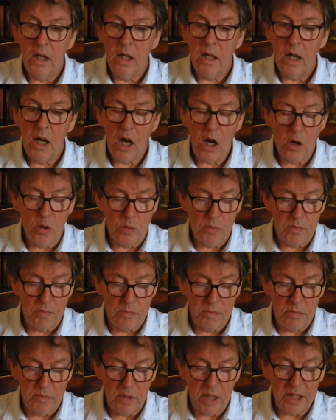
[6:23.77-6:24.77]
Oh,
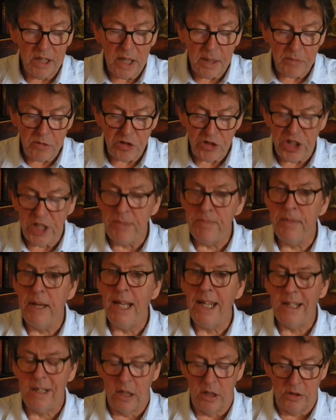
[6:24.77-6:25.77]
my name's Jean
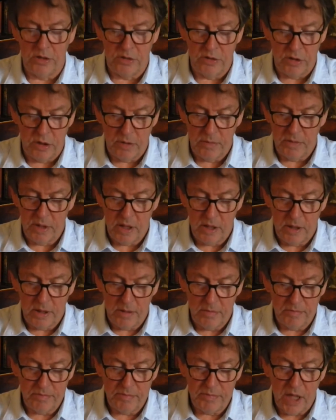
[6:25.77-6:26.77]
Maitland.
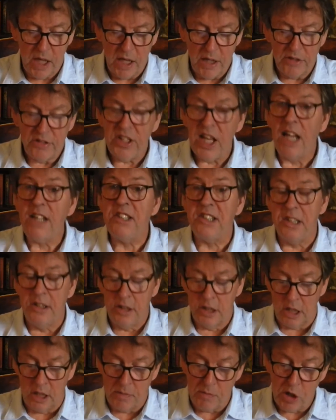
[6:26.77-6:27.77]
Dad's in the
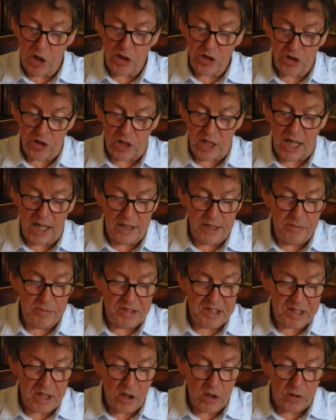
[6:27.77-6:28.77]
commercial line
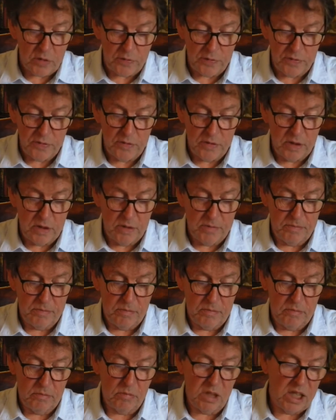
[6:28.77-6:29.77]
himself.
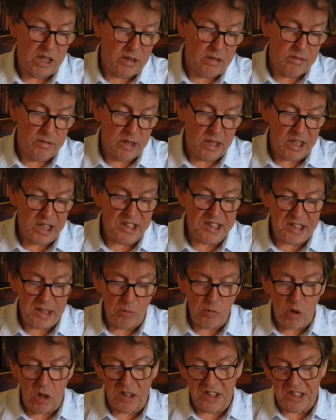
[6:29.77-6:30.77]
Well, at least he
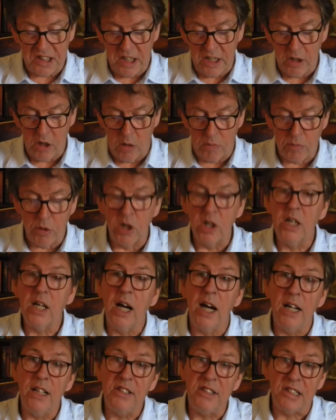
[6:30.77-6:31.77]
was till he got
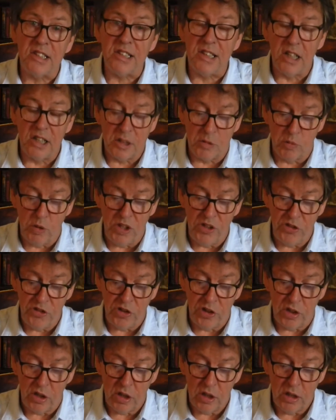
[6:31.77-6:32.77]
bronchitis last
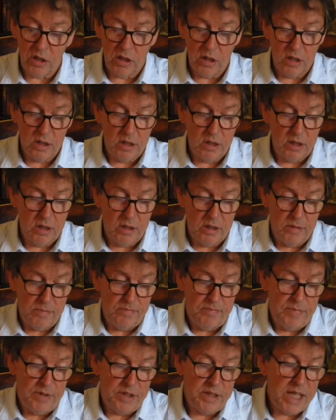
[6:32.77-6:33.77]
winter.
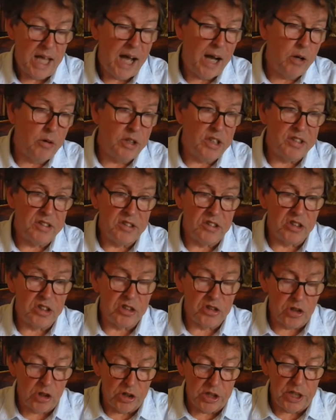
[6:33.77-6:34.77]
And now he isn't
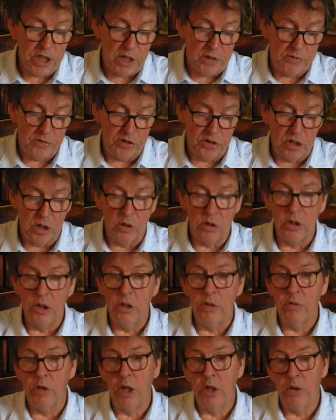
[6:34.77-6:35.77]
strong enough to go on the
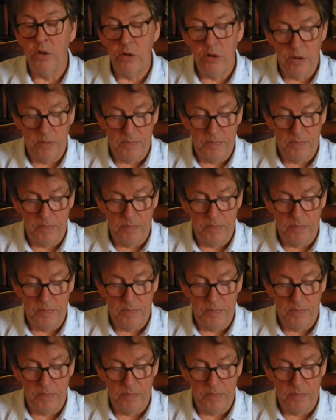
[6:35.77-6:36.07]
road.